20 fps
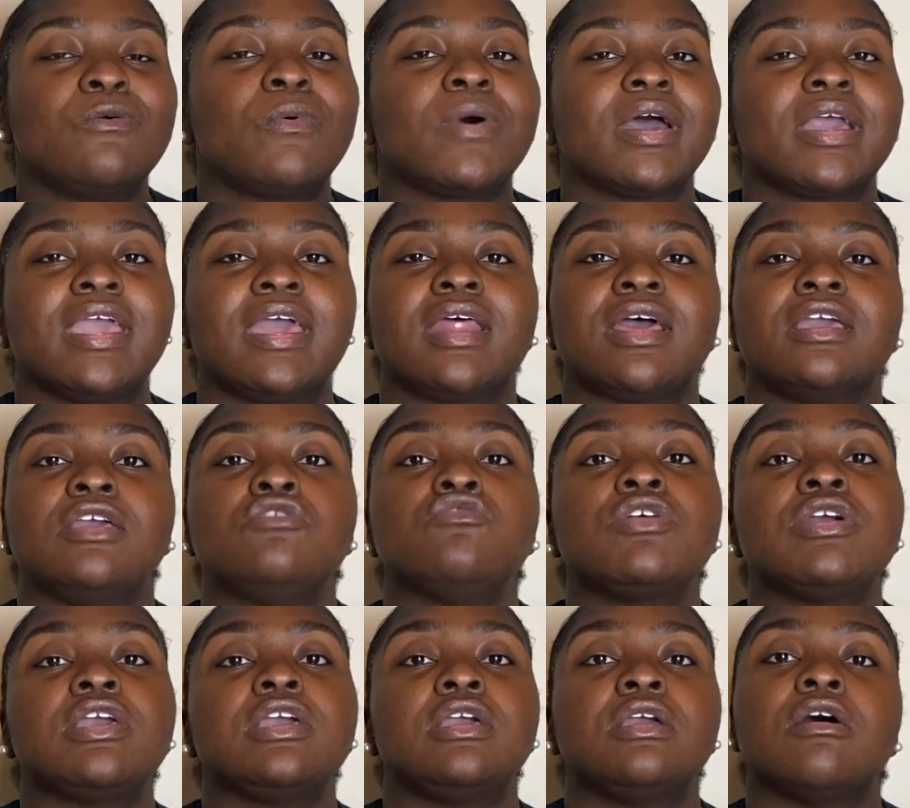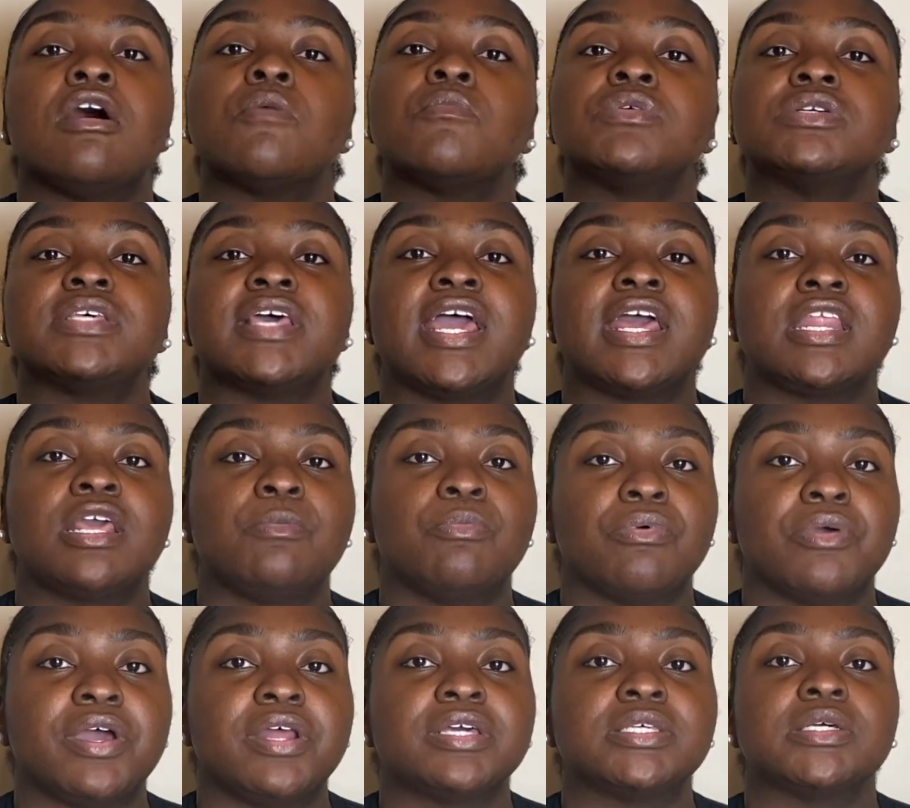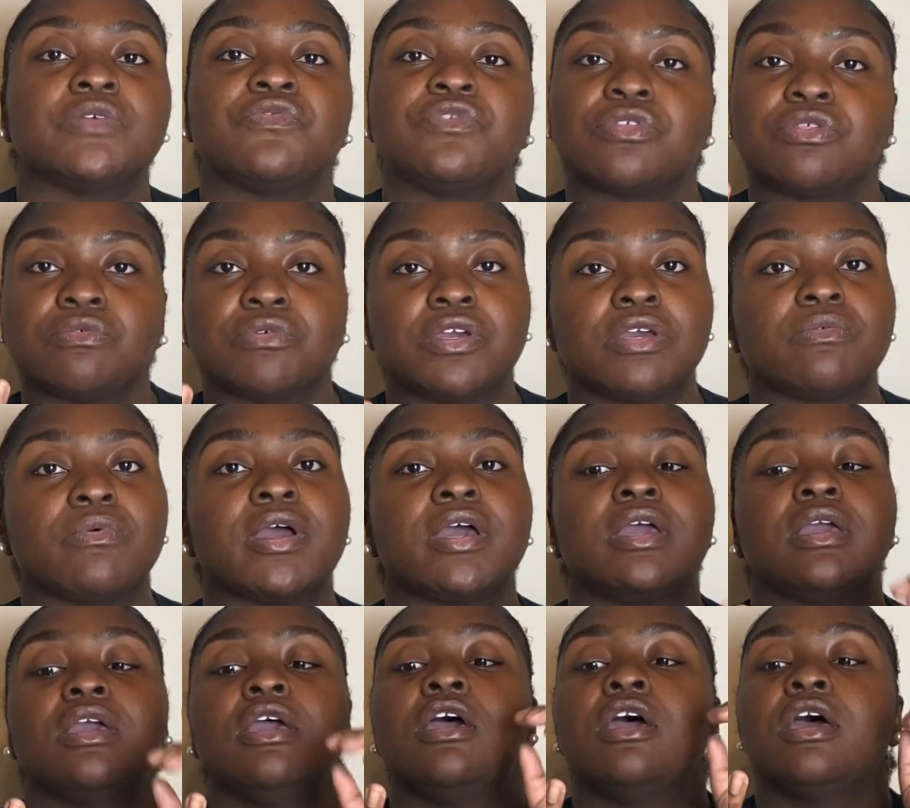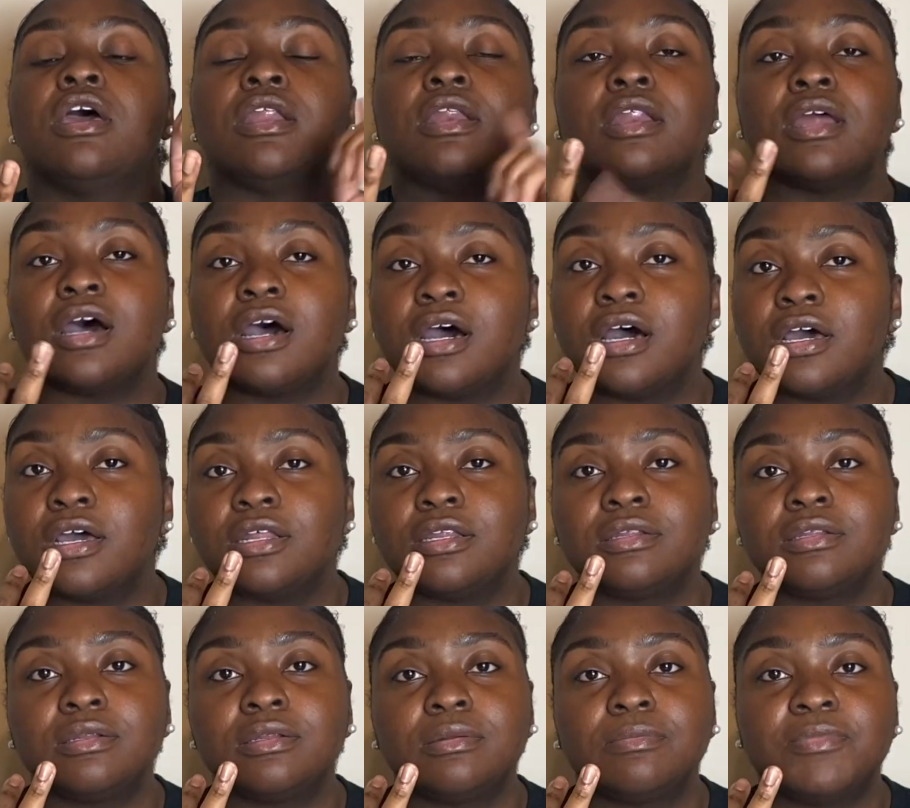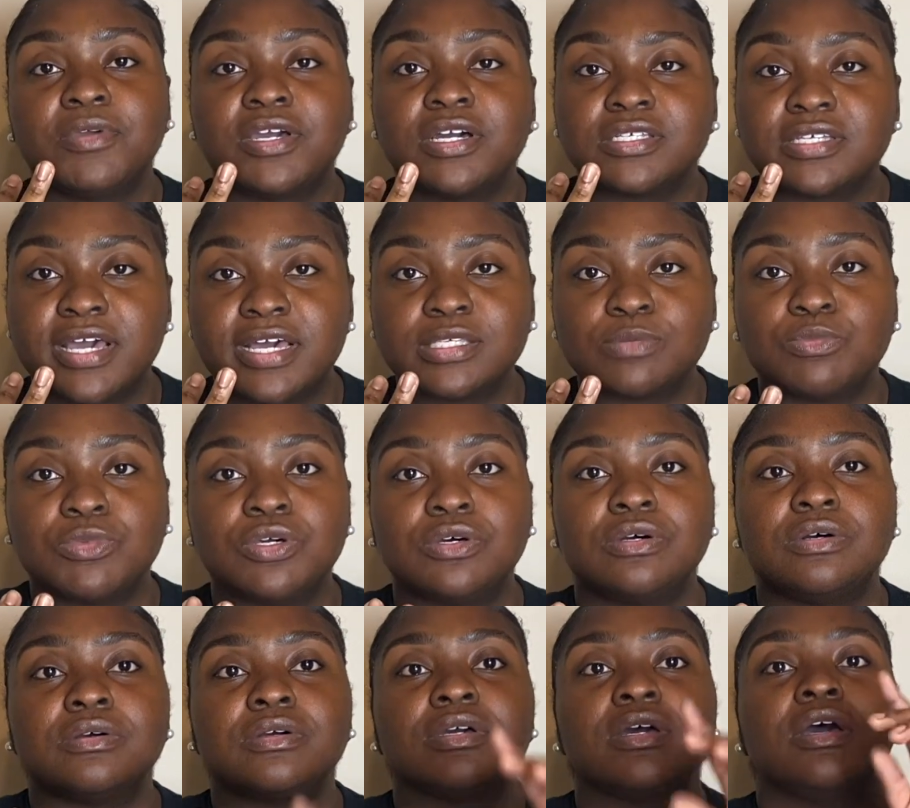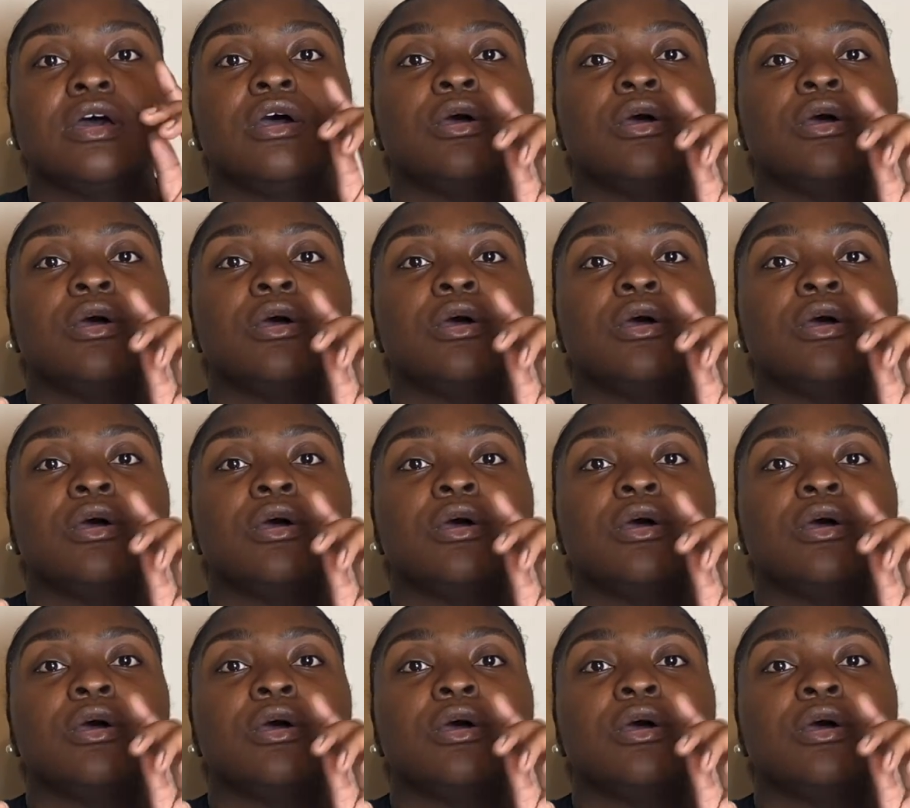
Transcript: What can I eat? You can eat almost any bread except for 3, right? Naan, because it has milk.